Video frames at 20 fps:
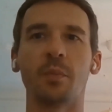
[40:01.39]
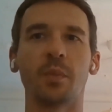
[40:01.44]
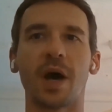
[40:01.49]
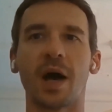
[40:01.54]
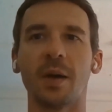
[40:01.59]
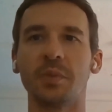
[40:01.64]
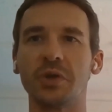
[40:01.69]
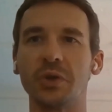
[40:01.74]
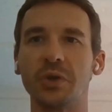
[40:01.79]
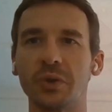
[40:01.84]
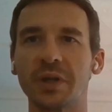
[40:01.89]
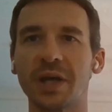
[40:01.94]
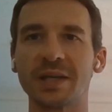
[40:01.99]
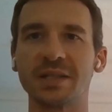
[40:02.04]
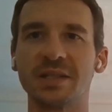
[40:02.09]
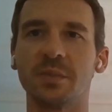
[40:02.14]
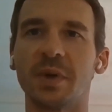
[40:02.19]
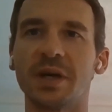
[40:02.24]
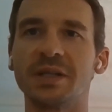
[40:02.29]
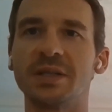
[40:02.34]
I'm
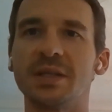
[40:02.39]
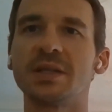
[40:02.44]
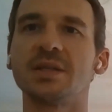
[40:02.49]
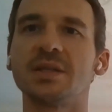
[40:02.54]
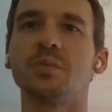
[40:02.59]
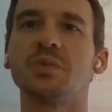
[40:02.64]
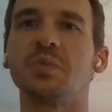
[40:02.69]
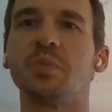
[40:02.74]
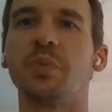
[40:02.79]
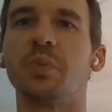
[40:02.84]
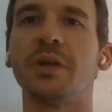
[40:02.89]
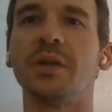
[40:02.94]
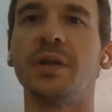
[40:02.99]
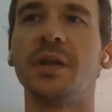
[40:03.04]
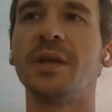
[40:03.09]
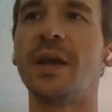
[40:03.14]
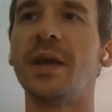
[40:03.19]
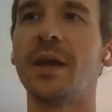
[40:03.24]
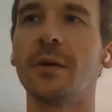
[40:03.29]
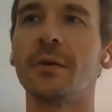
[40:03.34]
utilizing my systems,
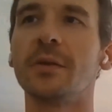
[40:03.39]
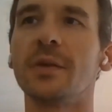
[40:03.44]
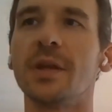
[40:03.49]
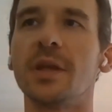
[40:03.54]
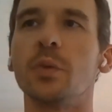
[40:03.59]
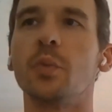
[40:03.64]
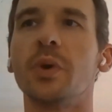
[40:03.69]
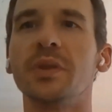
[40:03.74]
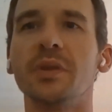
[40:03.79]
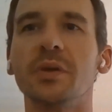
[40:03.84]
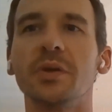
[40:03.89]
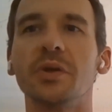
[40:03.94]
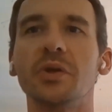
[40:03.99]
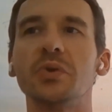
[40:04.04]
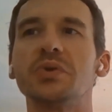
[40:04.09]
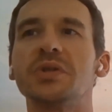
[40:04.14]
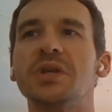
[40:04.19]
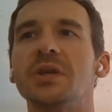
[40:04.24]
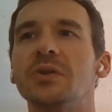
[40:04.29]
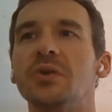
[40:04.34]
but inherently when they're
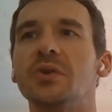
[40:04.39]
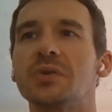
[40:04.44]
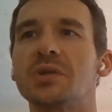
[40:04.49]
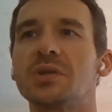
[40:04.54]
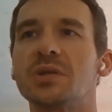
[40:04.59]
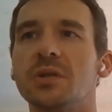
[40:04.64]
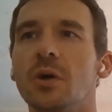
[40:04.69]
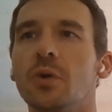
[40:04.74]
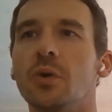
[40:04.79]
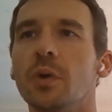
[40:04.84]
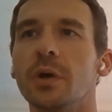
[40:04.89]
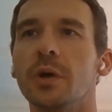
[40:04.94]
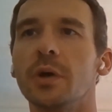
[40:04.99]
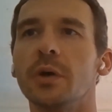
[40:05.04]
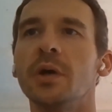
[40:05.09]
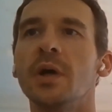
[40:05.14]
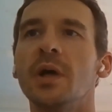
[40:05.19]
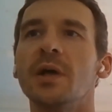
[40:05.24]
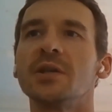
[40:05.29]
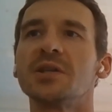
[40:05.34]
using those
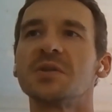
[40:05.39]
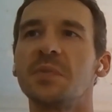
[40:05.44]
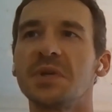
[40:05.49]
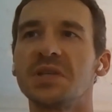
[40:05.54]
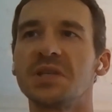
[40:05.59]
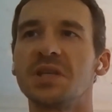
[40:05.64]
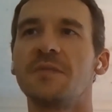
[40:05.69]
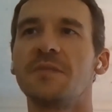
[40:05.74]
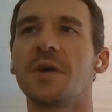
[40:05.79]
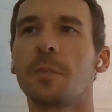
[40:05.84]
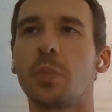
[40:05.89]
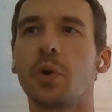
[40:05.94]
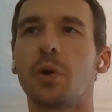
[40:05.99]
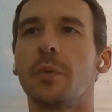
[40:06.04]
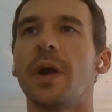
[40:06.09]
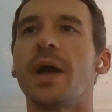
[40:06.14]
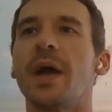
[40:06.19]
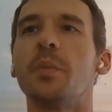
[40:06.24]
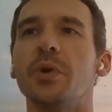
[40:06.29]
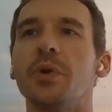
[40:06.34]
slower specific
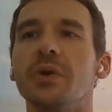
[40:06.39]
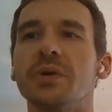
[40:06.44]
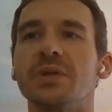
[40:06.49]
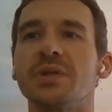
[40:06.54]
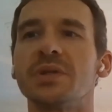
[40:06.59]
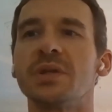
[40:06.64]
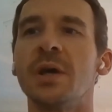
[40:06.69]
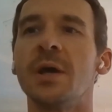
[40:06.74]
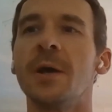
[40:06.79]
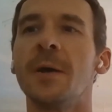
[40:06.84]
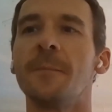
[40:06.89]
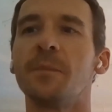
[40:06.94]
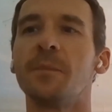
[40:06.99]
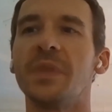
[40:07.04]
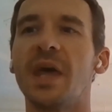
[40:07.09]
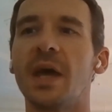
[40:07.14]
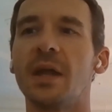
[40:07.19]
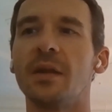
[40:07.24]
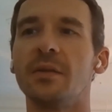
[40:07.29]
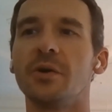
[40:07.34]
parameters,
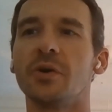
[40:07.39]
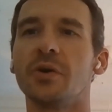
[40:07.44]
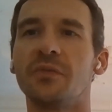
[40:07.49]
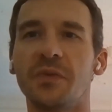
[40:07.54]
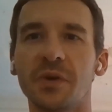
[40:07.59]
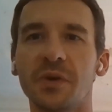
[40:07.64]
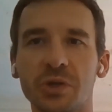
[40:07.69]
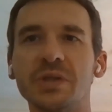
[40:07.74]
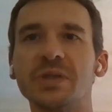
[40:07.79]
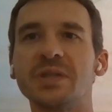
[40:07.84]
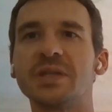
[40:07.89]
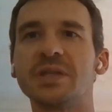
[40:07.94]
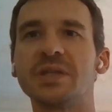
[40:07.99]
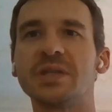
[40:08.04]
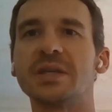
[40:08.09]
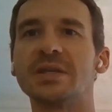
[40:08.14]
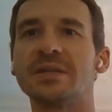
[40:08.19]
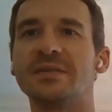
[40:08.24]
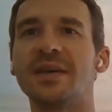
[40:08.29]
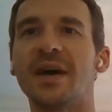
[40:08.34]
then their
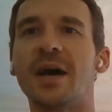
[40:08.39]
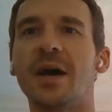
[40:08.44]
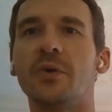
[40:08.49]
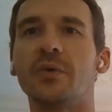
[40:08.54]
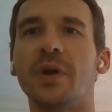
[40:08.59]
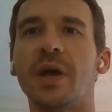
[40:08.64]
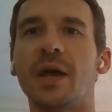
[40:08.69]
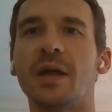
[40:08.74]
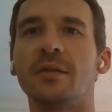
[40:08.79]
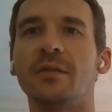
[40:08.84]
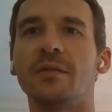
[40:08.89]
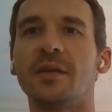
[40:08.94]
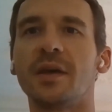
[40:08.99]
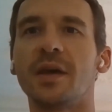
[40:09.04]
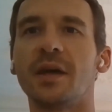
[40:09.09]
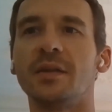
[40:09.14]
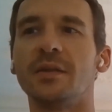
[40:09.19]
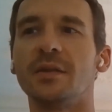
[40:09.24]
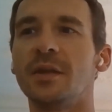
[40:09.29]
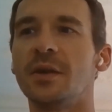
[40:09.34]
efficiency is down and
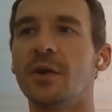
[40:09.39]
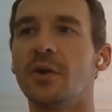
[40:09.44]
